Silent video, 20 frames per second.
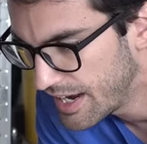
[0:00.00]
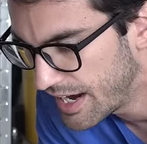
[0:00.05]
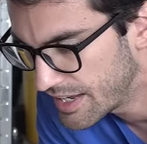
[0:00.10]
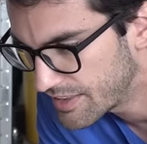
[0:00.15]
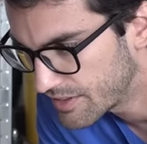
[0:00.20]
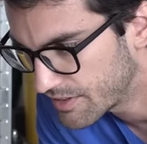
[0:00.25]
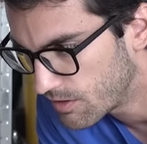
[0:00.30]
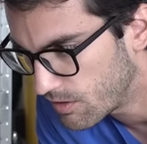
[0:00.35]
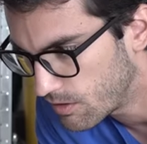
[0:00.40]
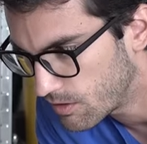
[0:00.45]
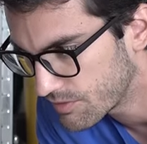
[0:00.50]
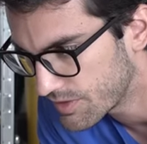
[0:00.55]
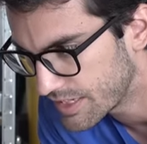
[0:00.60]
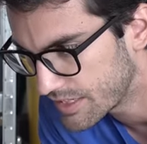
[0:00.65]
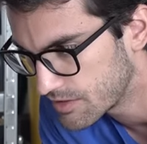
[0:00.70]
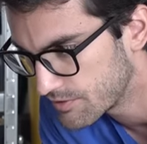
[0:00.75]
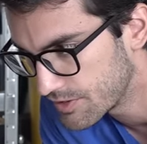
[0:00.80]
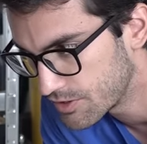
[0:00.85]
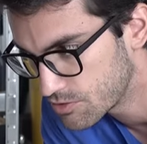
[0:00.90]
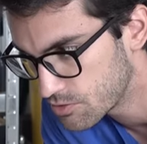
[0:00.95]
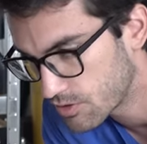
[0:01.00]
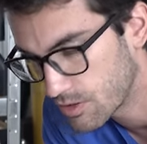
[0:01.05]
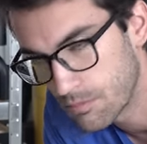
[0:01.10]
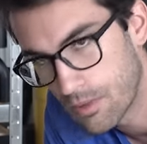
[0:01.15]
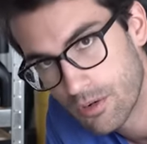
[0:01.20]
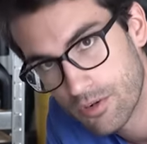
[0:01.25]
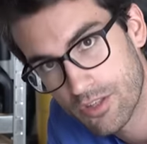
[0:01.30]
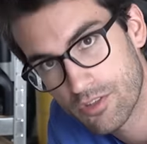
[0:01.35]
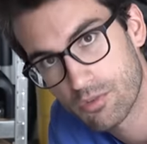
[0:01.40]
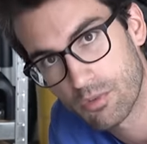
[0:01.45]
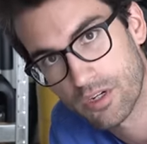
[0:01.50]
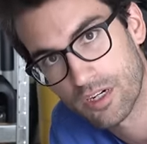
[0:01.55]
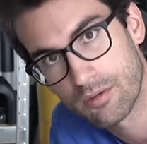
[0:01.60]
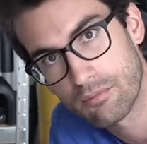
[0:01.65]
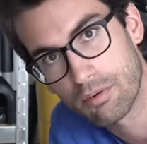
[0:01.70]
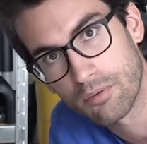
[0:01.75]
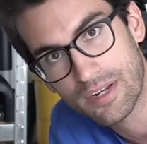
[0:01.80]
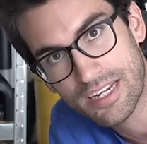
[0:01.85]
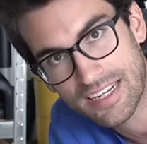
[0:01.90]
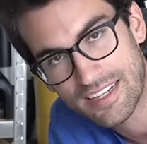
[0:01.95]
And then all the individual components we're gonna
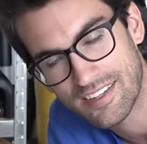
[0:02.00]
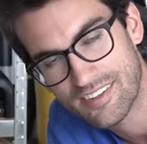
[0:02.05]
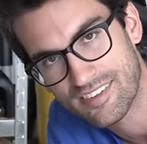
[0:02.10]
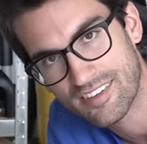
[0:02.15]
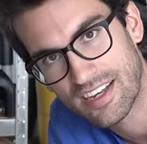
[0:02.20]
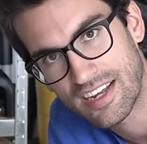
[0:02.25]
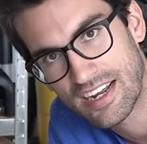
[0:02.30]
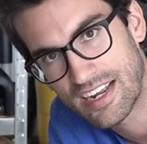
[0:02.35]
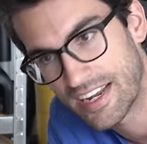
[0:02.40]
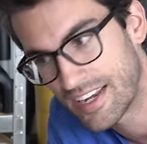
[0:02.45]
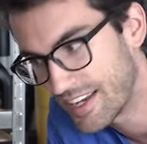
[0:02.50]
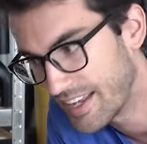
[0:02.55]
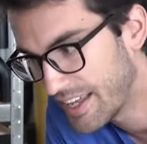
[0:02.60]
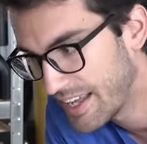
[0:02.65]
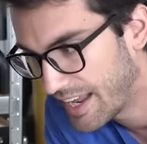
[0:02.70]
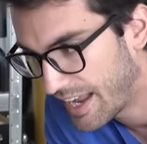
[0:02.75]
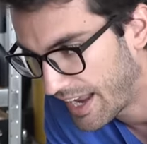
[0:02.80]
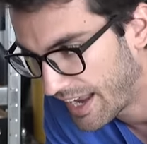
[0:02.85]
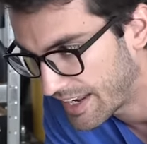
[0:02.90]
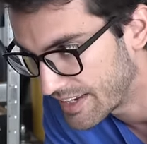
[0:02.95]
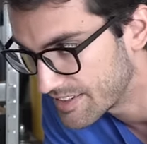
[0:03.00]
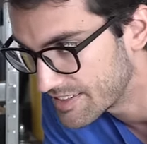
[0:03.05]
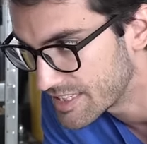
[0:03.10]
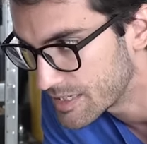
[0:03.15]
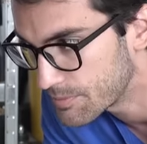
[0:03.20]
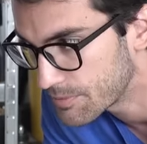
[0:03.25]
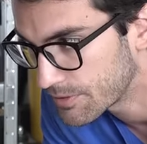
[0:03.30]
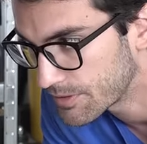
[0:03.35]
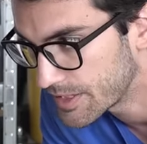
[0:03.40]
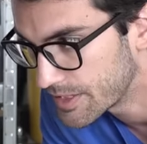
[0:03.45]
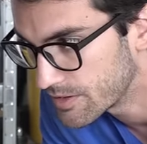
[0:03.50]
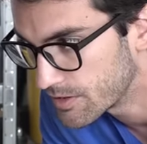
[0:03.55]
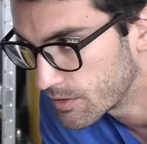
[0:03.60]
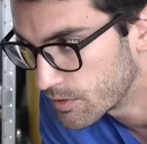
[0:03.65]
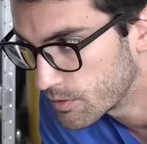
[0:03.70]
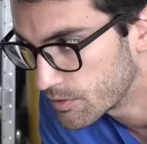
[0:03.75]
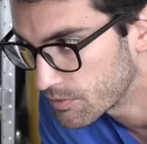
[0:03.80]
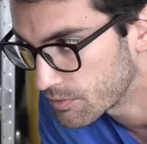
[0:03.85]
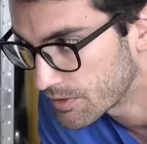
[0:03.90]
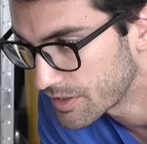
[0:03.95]
bring inside and deep clean
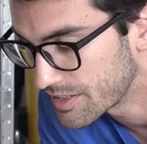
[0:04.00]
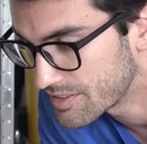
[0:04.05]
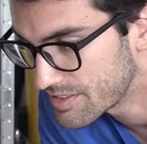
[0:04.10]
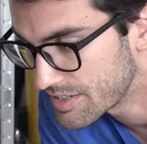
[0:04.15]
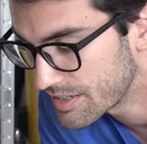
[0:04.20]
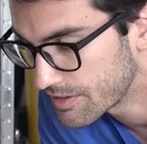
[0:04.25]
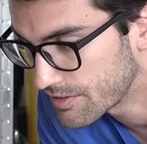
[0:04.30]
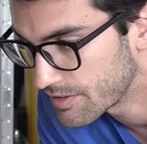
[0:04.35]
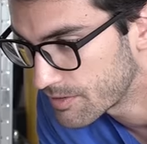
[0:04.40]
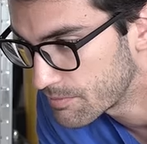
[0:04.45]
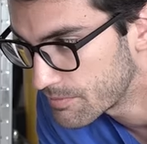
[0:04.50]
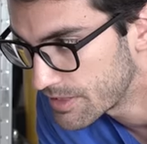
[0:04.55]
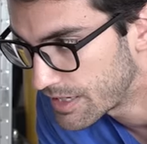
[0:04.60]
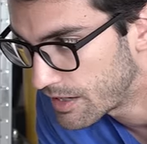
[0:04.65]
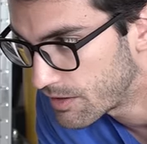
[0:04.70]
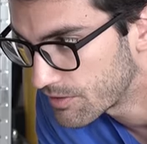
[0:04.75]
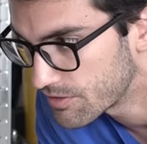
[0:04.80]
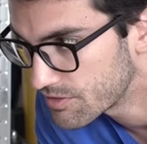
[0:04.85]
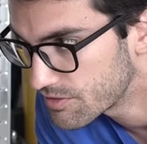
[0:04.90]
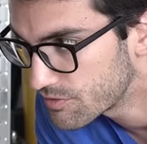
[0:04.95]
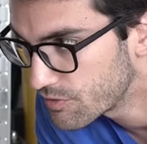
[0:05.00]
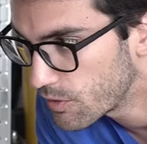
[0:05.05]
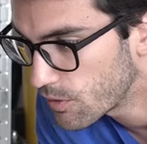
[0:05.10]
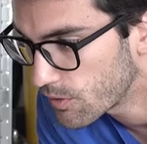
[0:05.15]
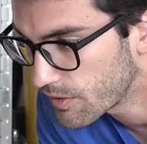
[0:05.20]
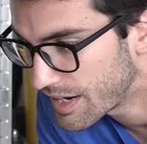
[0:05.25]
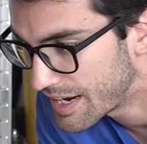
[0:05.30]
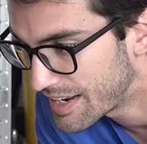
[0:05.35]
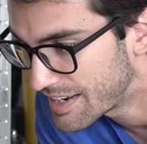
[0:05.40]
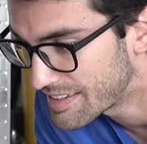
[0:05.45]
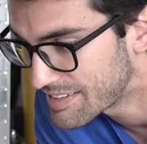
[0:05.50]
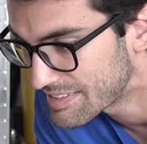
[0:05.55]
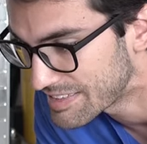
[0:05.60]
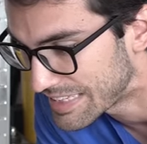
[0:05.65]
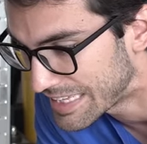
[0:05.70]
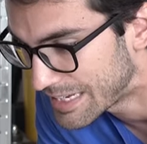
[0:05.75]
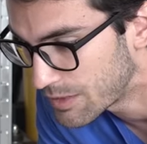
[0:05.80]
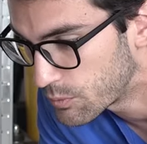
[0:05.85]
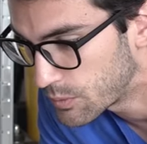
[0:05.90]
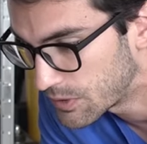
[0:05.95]
those. We're gonna tear them down as far as
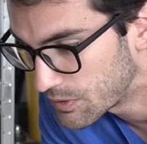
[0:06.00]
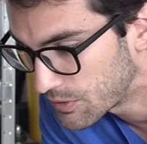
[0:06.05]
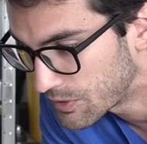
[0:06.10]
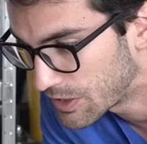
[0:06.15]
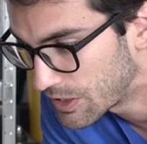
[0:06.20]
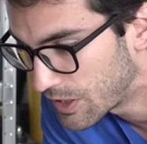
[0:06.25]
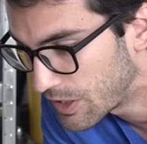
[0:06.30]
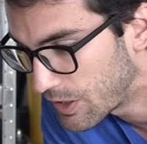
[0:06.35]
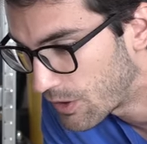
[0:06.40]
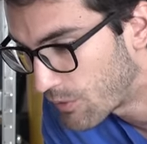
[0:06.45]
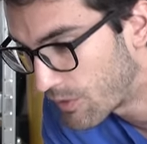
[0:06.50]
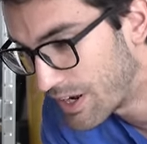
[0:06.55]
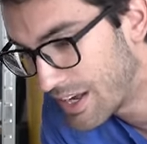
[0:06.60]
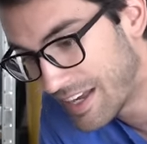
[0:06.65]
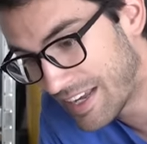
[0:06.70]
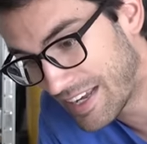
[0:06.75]
they will go.